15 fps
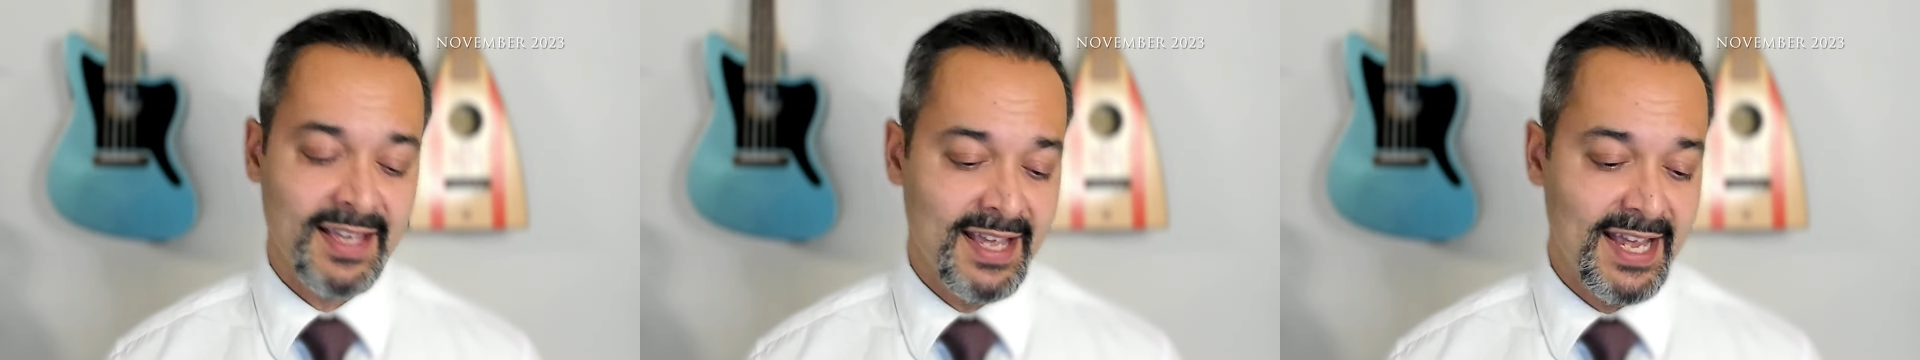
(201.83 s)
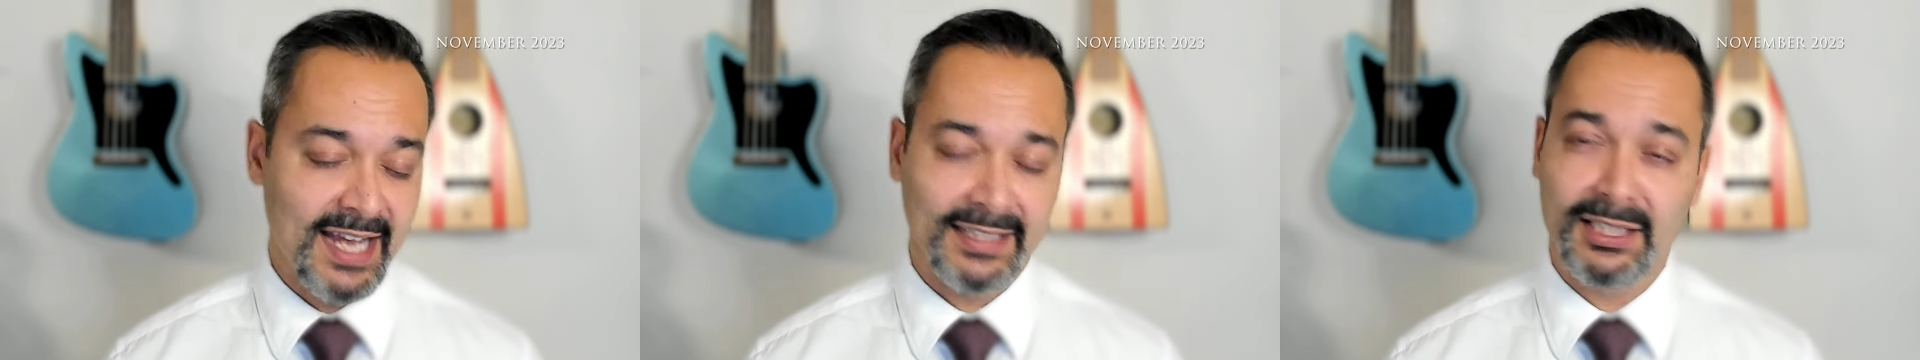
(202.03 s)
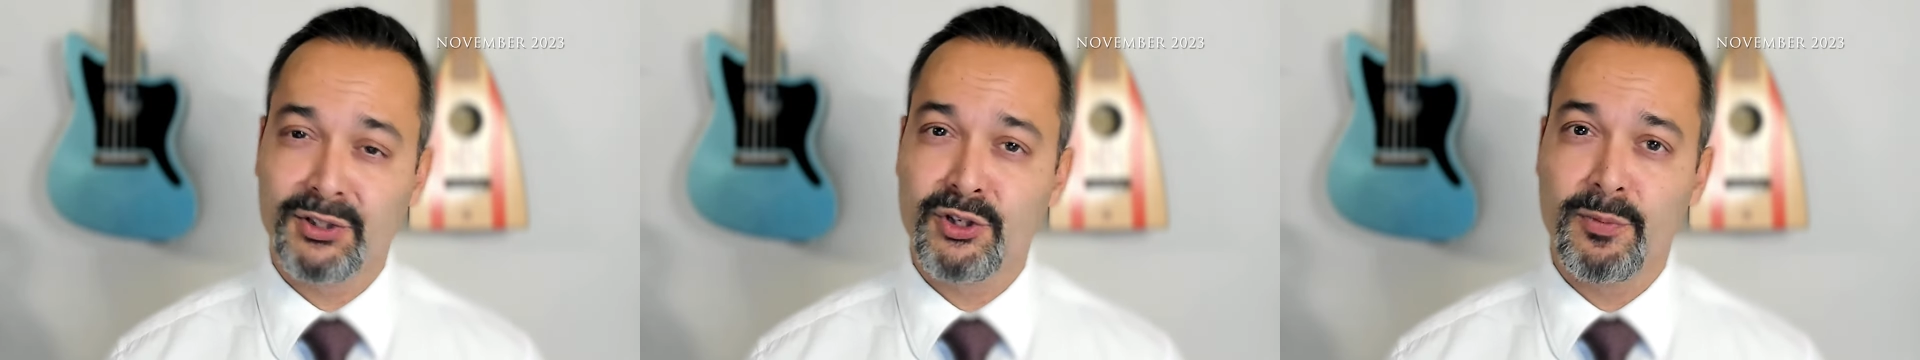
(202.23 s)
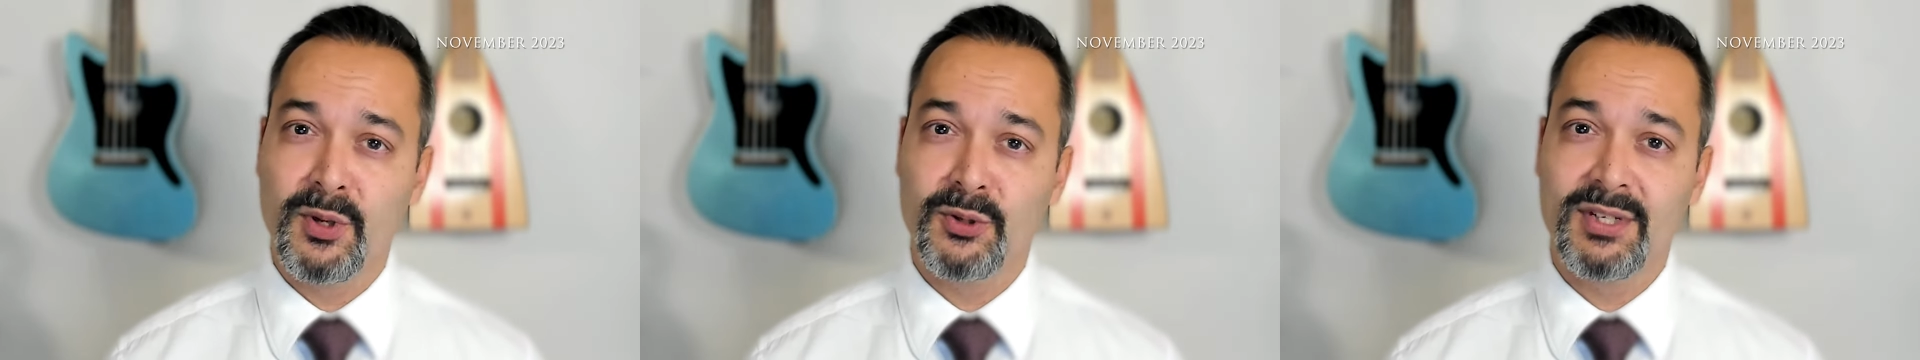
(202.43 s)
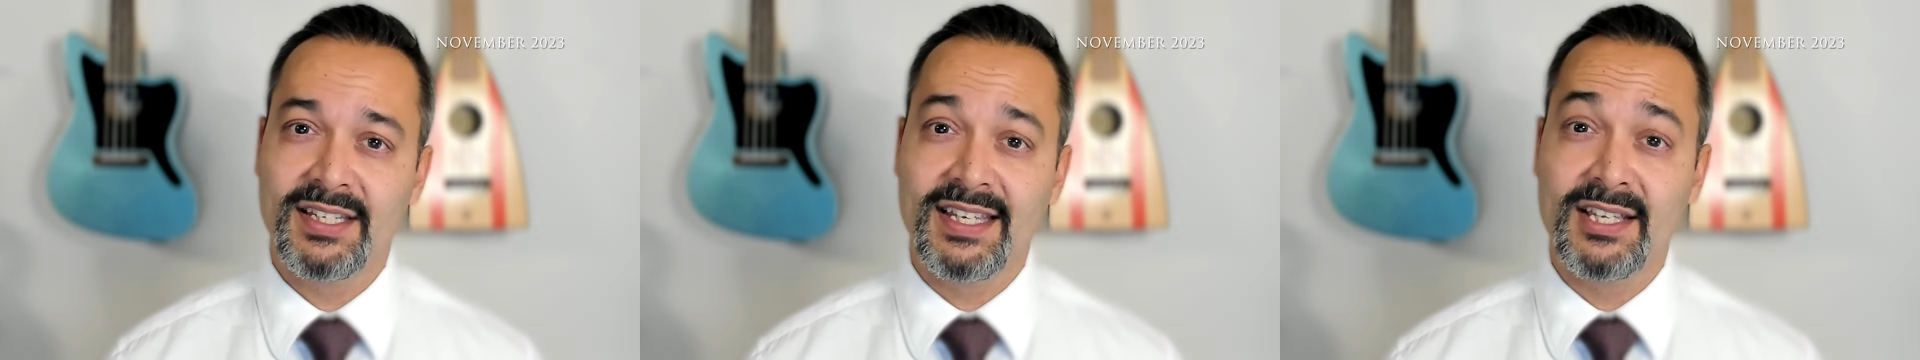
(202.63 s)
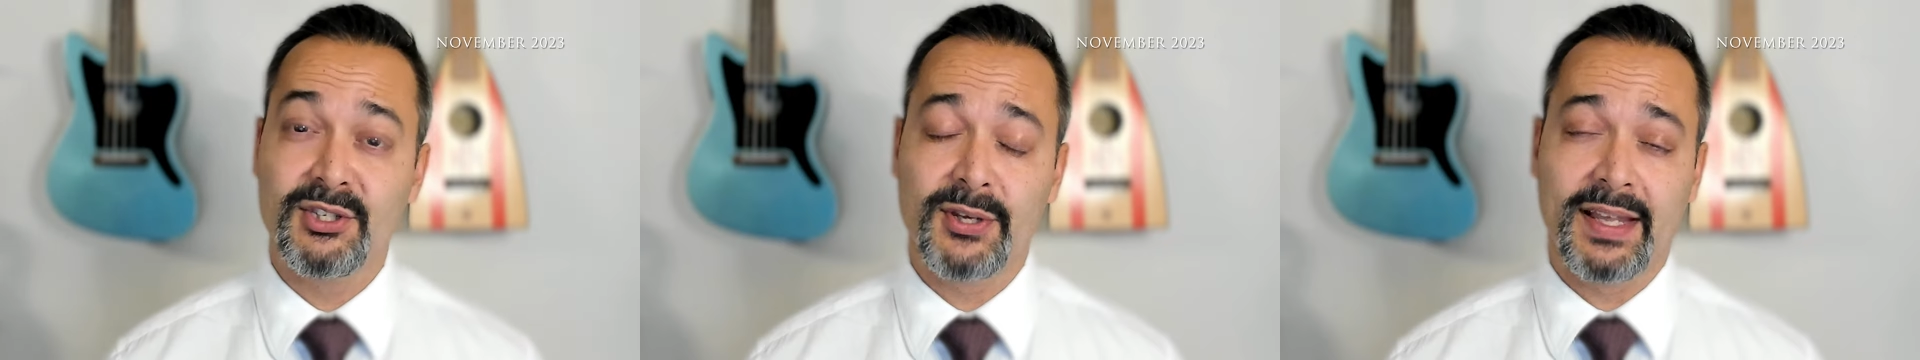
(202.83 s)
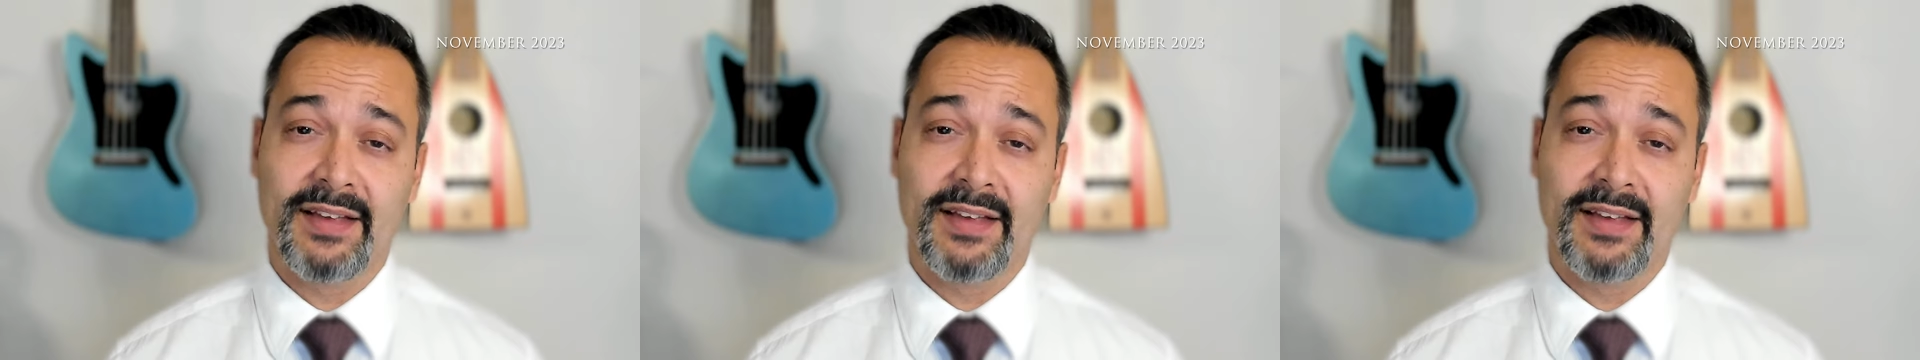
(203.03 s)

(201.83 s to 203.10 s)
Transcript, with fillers: at the Tribute to Teaching